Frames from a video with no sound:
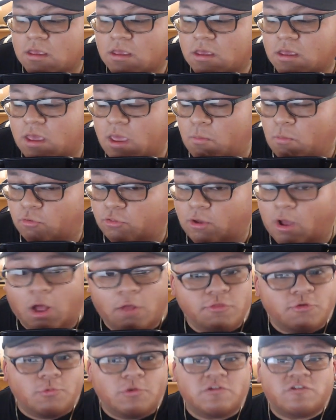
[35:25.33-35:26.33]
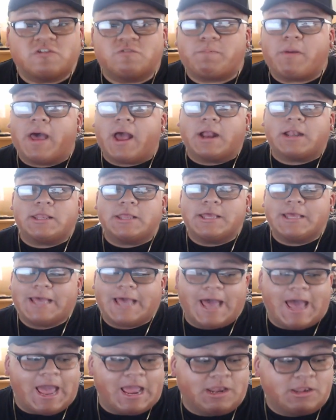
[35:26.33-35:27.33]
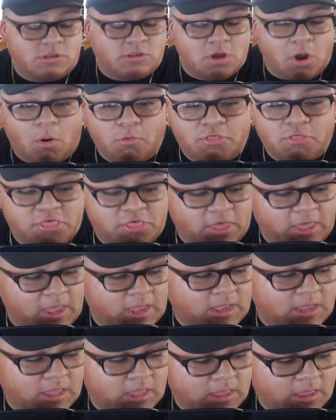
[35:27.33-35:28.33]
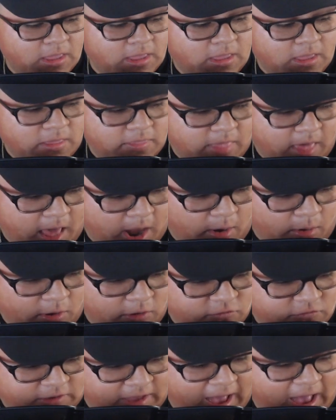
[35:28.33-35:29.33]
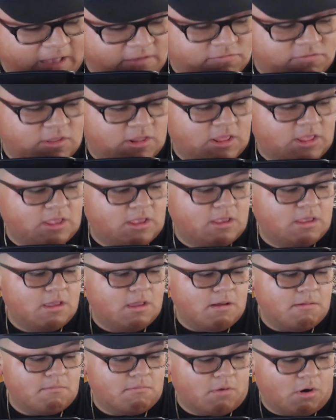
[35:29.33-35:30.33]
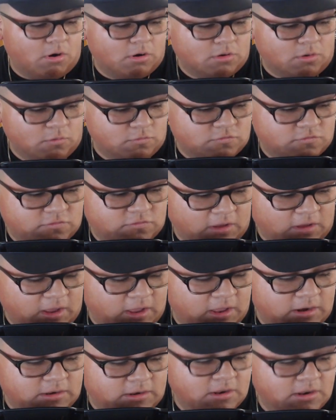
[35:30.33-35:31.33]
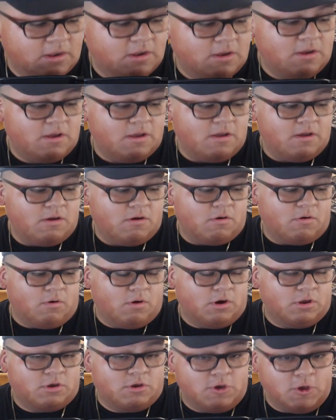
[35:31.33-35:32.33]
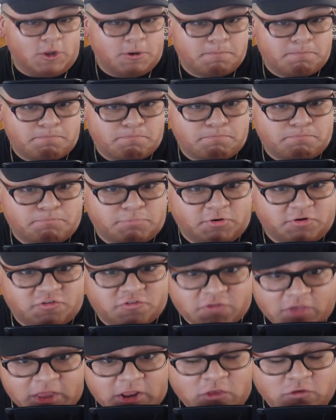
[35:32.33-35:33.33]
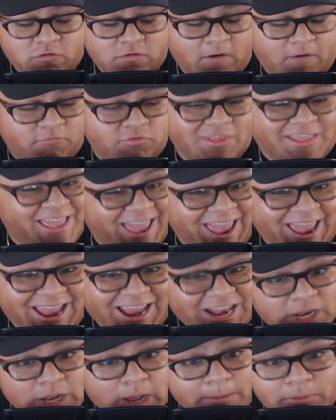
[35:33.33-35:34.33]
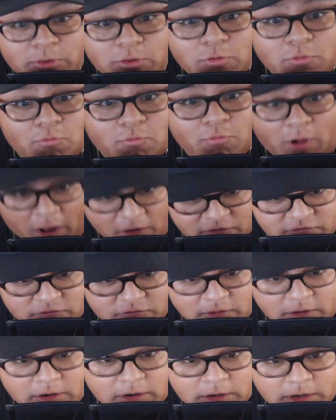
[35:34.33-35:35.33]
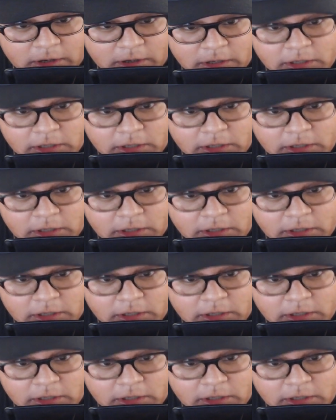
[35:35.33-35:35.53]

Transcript: And with all the respect, I don't think that Orange Cassidy, Marco Stunt, or a good percentage of the AEW roster